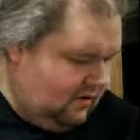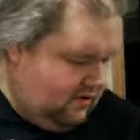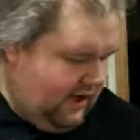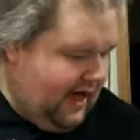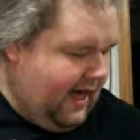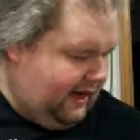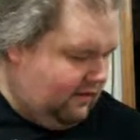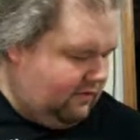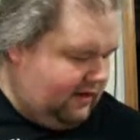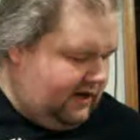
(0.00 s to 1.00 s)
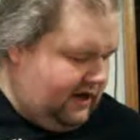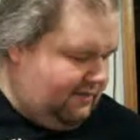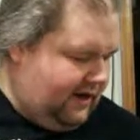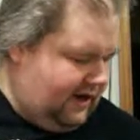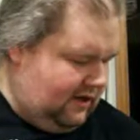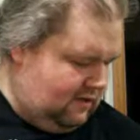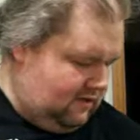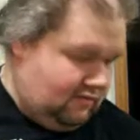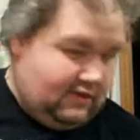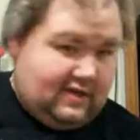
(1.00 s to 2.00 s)
Hi, what do you need, buddy?
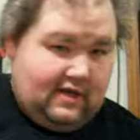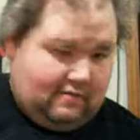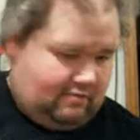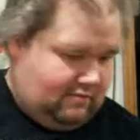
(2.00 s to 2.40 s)
What's it?